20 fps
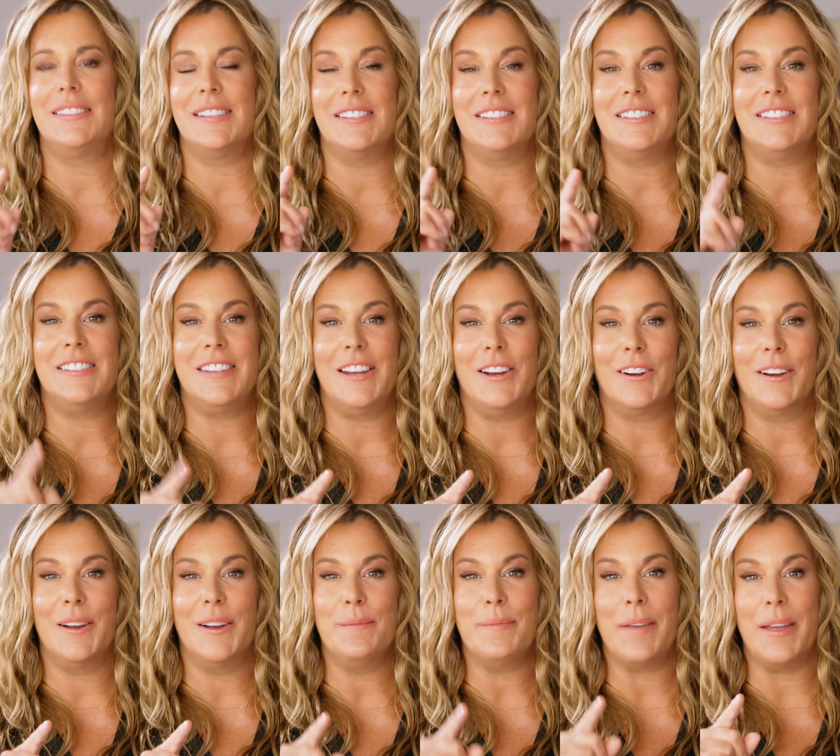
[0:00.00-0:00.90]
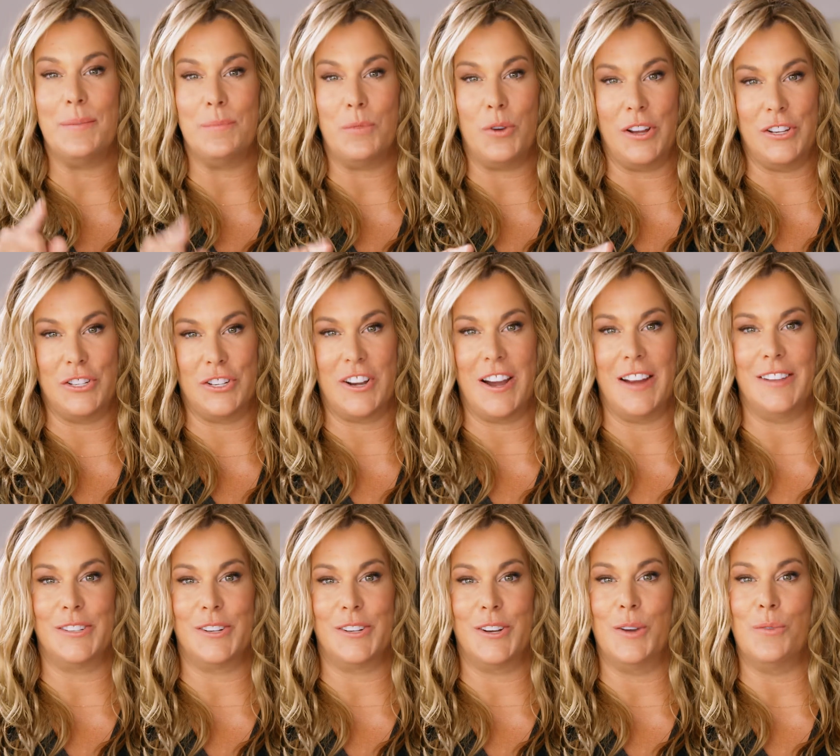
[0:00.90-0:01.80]
a serum and
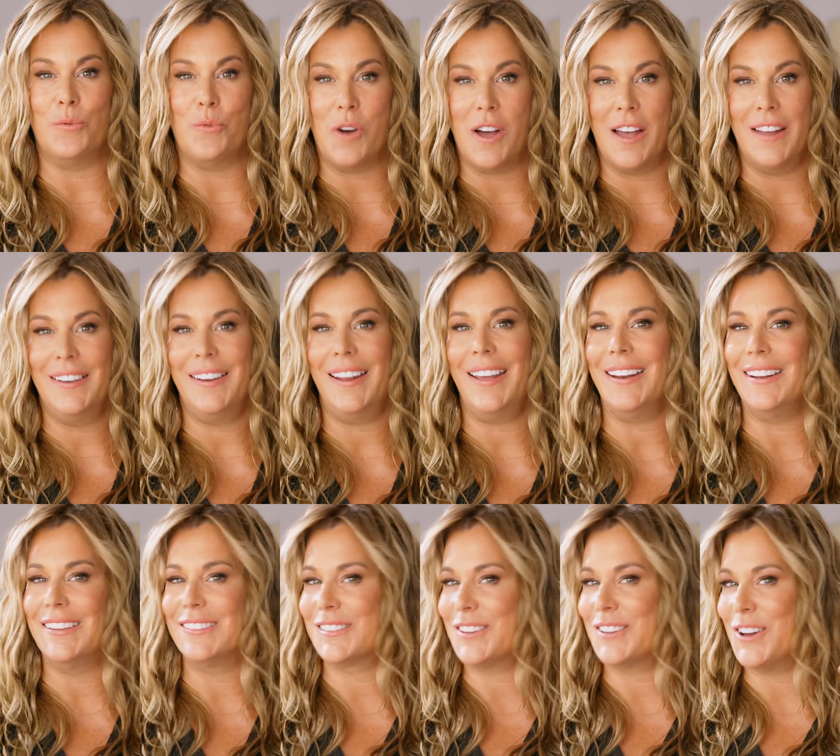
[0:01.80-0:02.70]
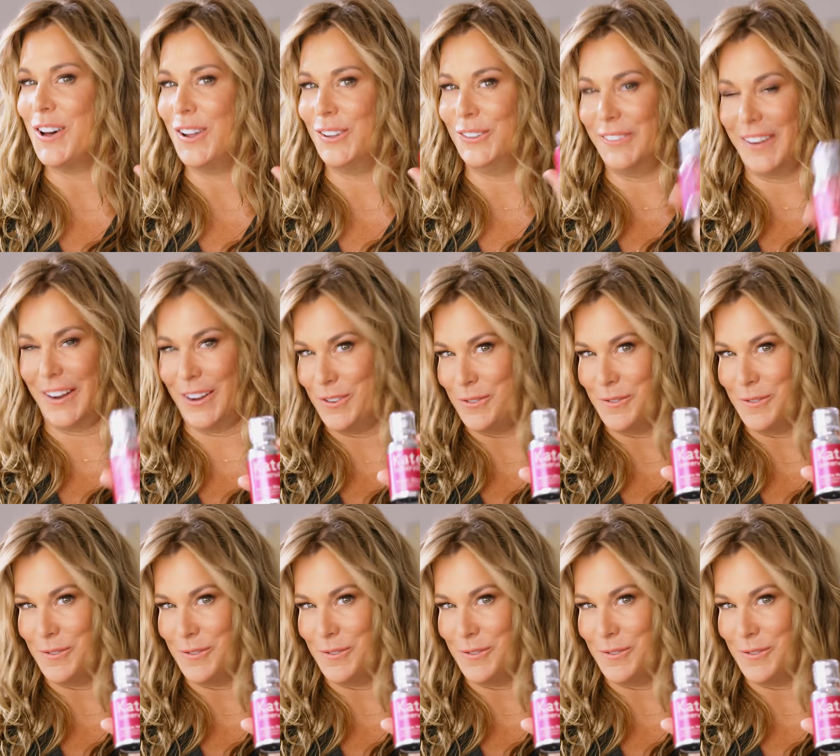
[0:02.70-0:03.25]
moisturizer in one, and it's called Wrinkle